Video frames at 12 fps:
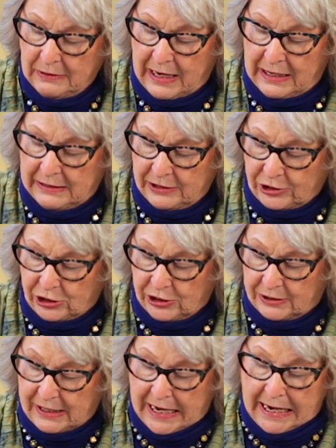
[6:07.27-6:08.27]
And it's
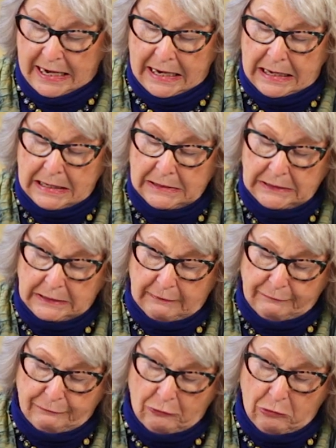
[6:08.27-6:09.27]
just X the
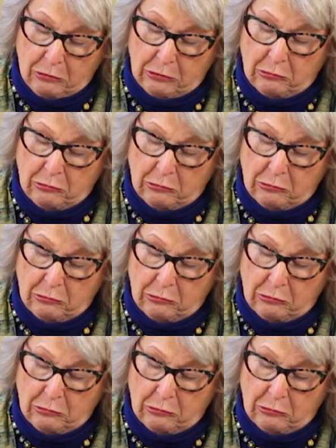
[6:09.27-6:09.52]
four